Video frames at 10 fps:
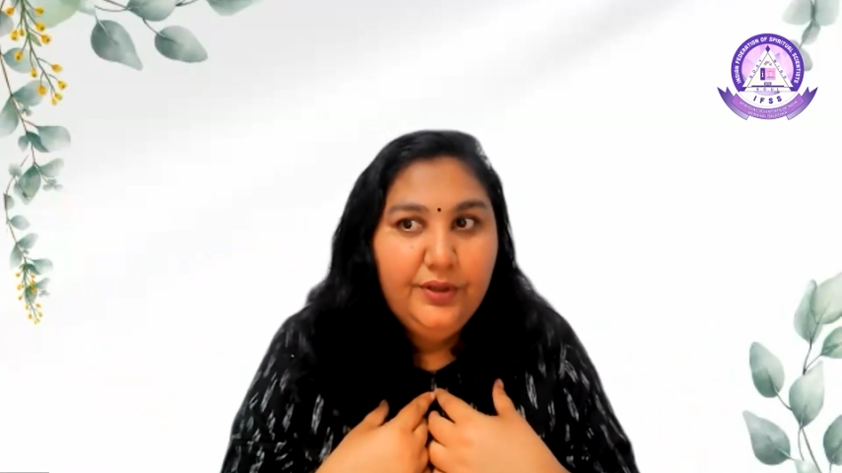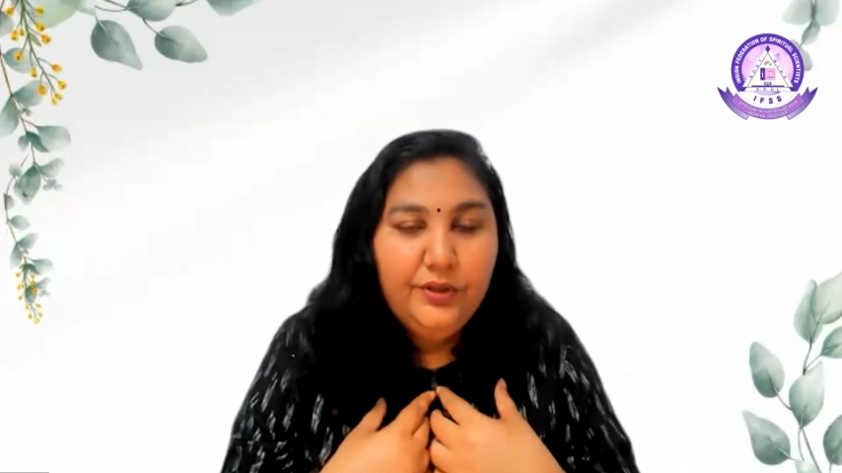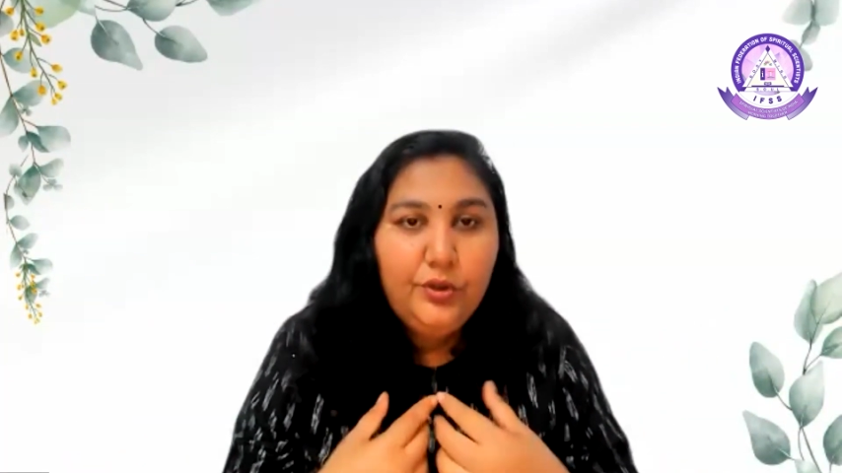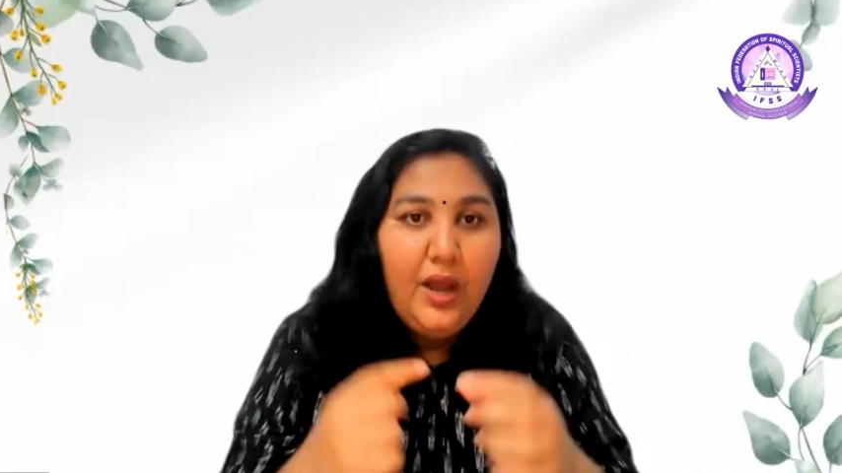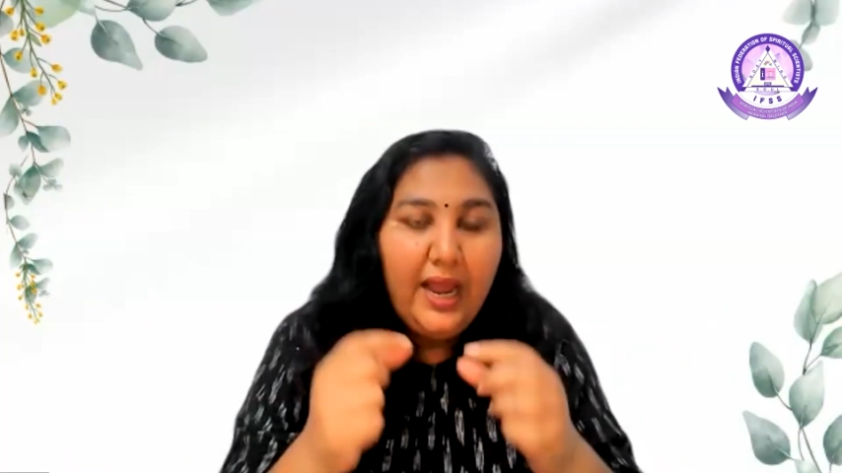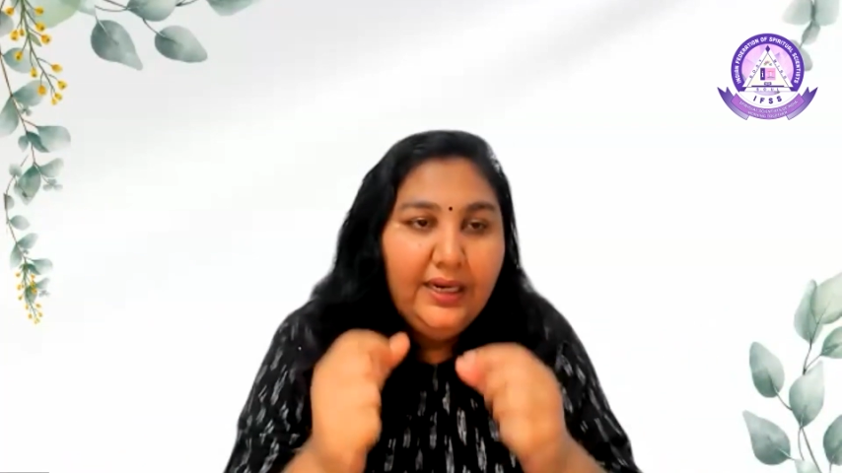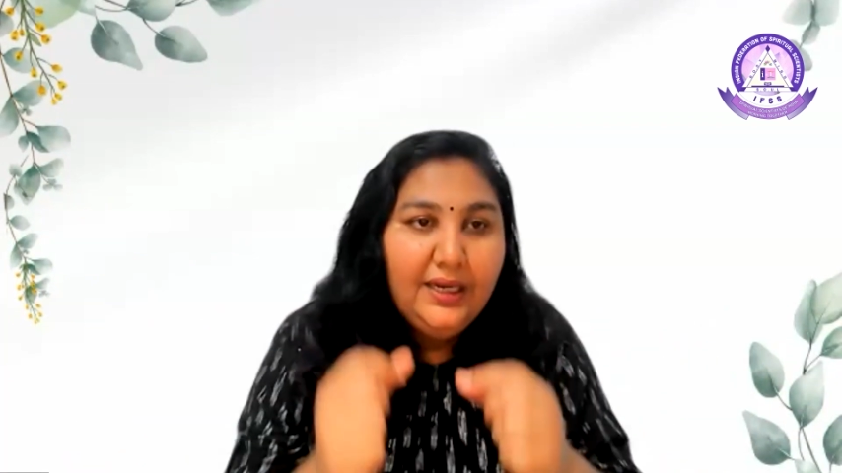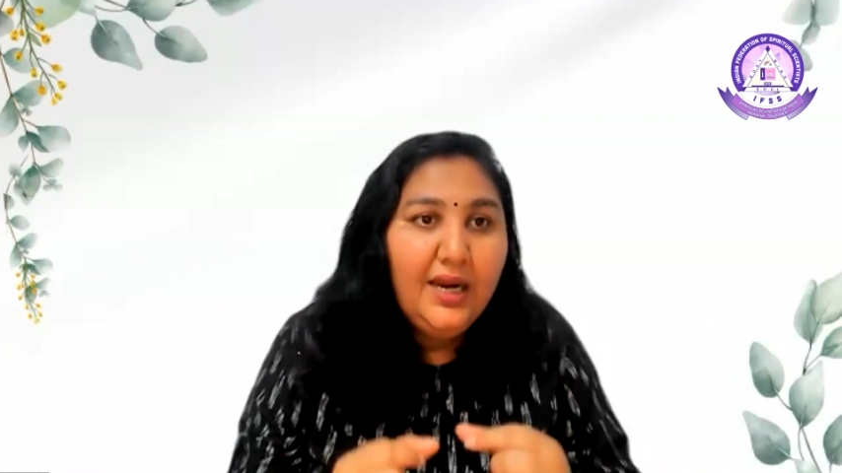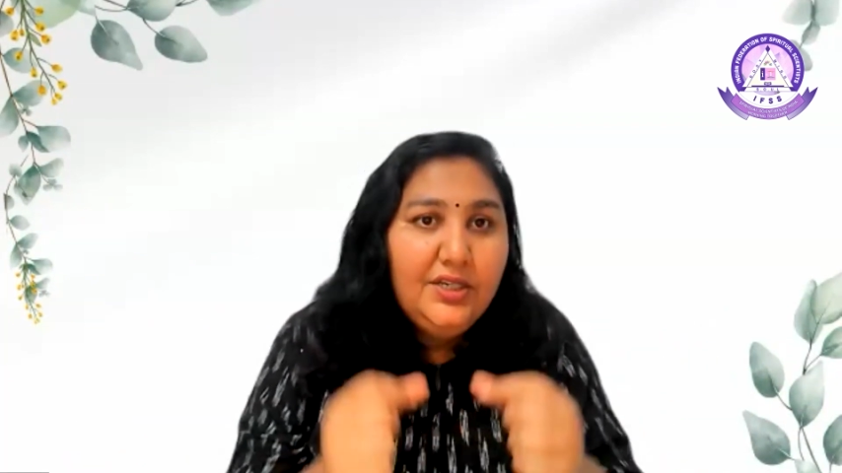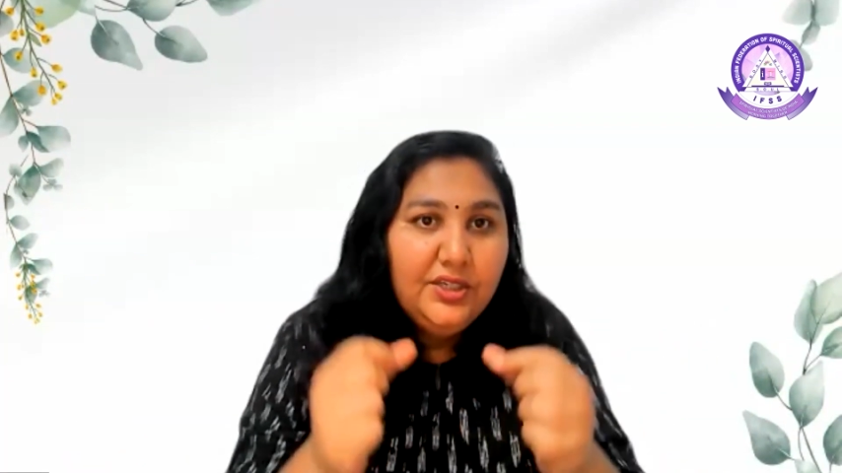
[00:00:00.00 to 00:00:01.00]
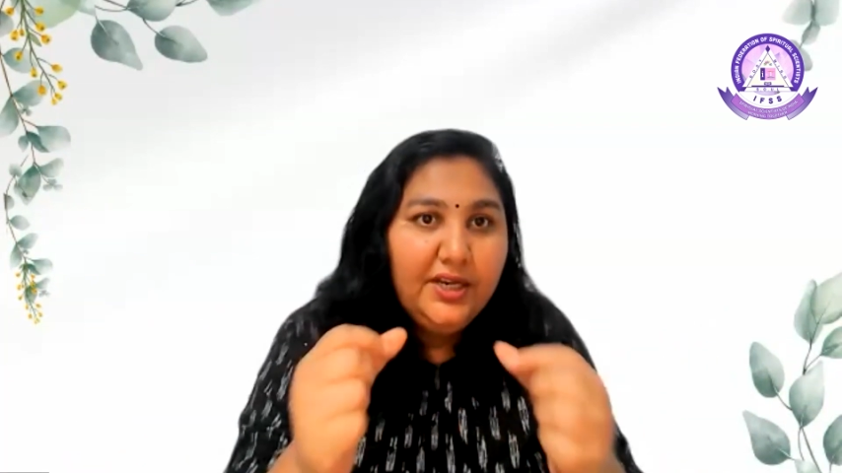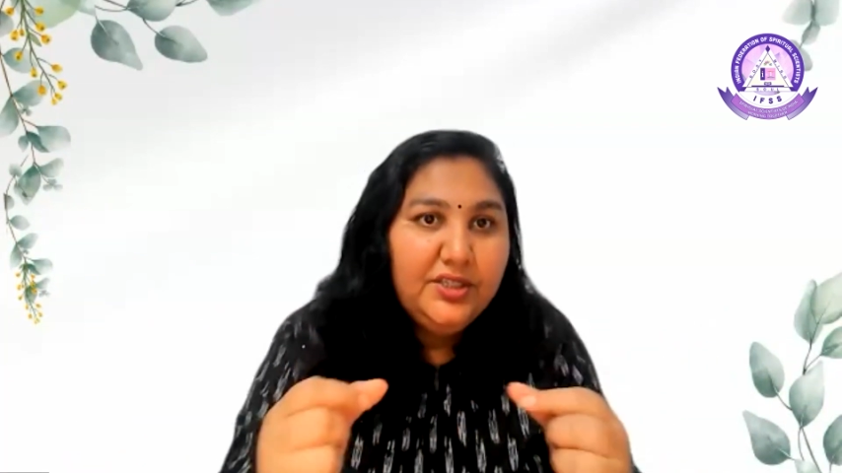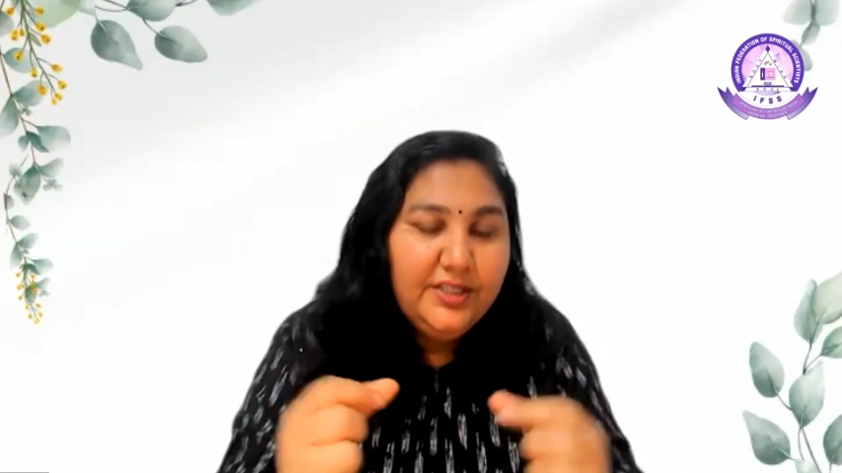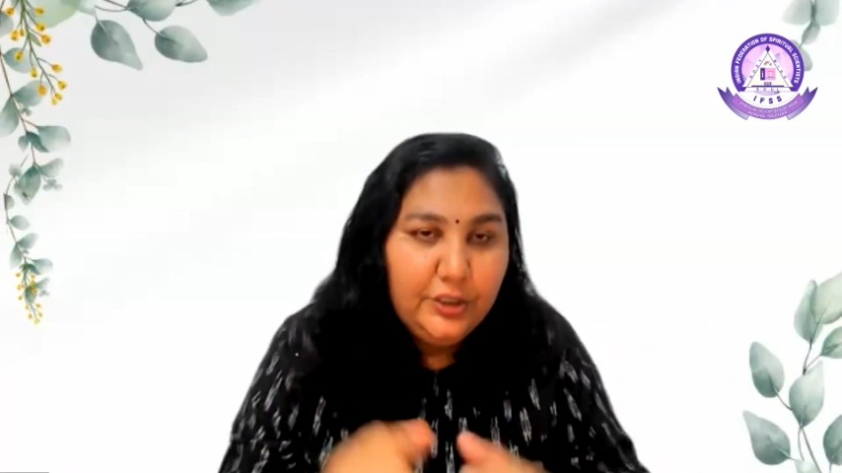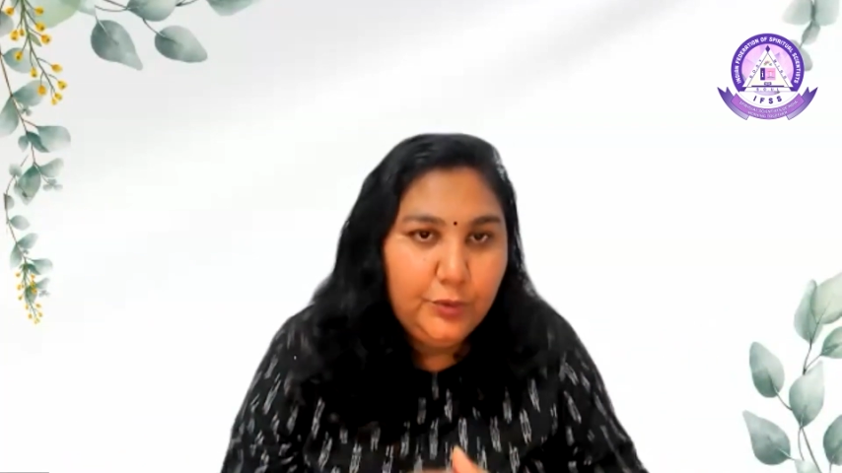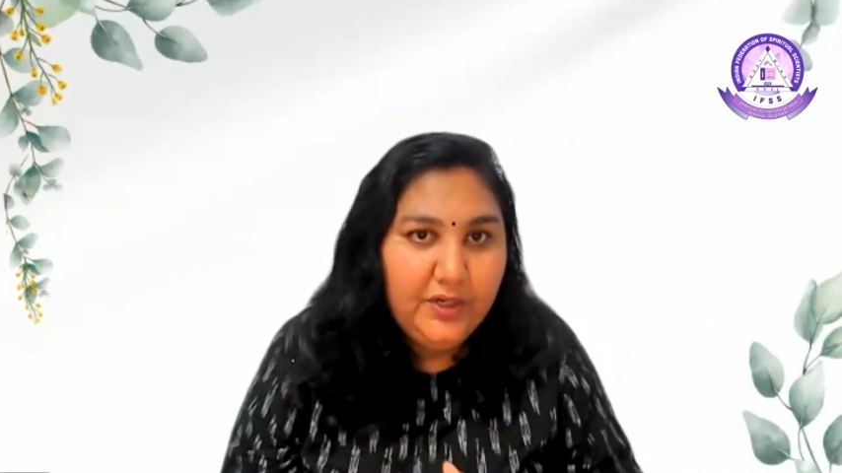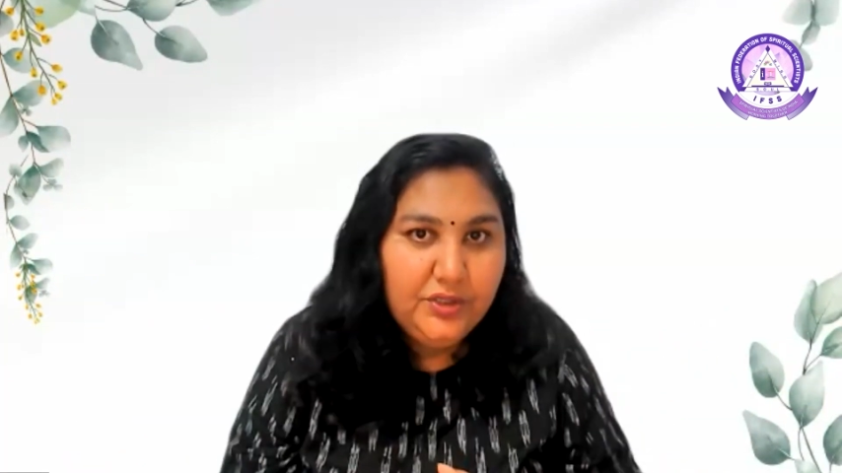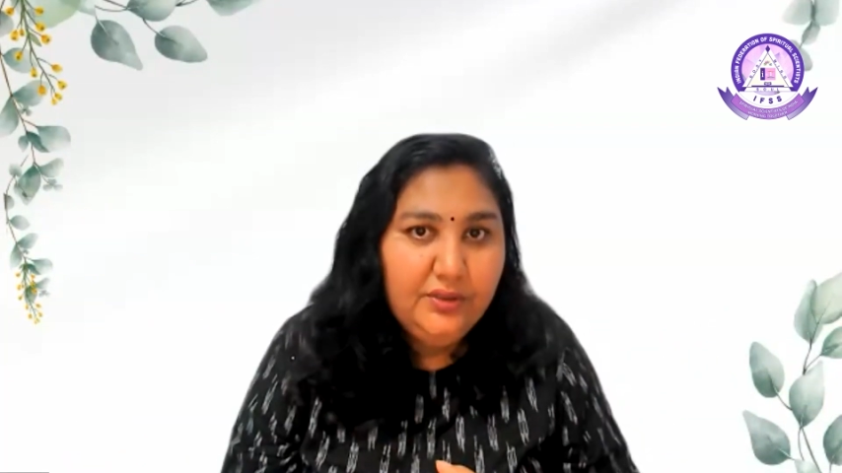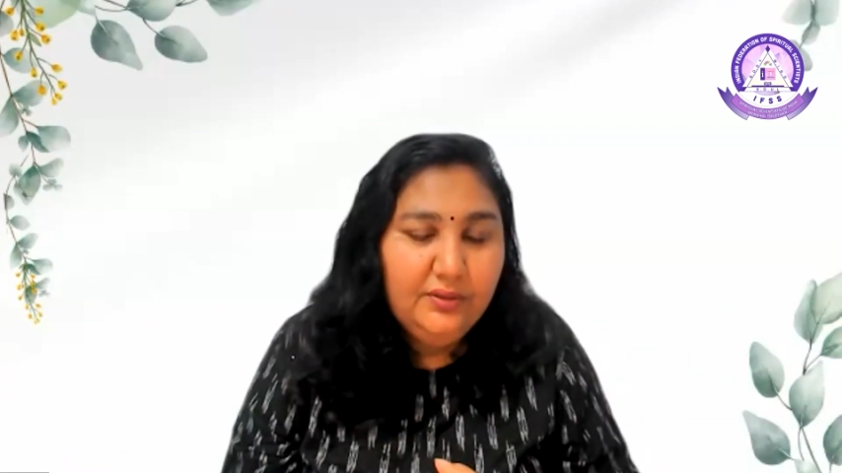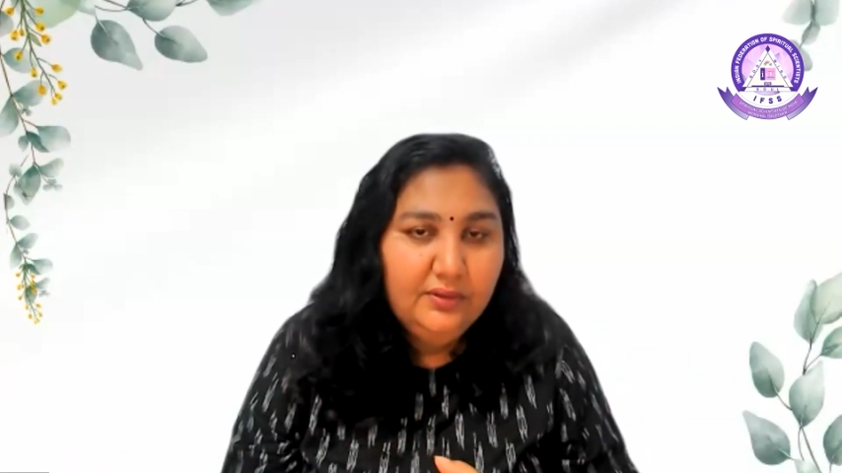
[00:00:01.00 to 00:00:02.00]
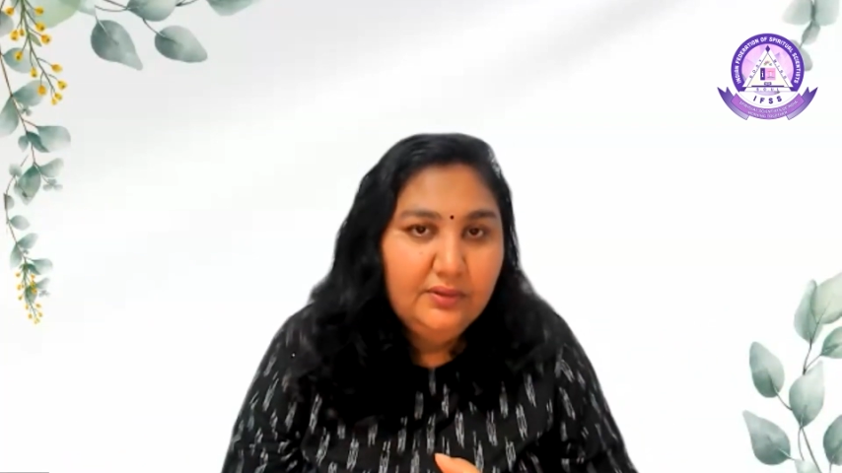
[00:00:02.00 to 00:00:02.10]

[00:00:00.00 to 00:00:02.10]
So I can't judge a situation.